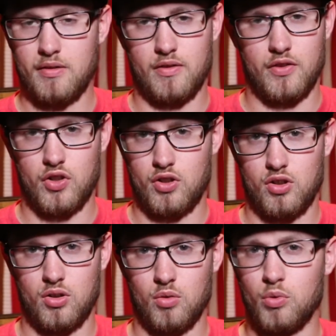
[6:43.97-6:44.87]

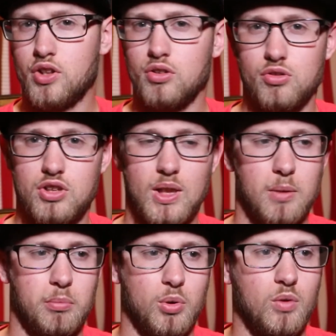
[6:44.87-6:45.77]
the original stick
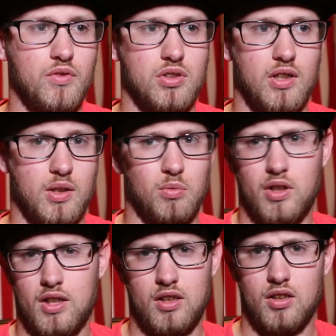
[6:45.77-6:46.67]
moves like
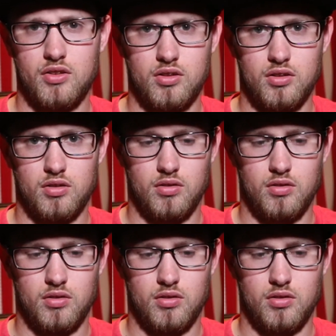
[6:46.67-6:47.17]
what any other,